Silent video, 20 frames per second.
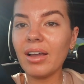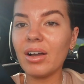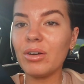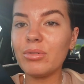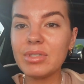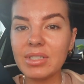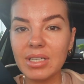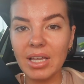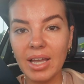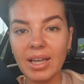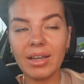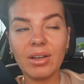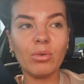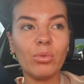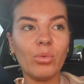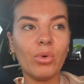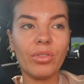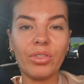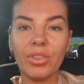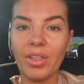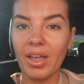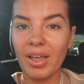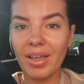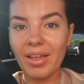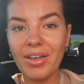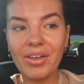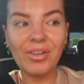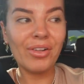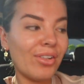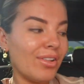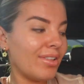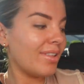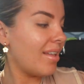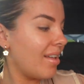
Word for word: I was like, what the hell?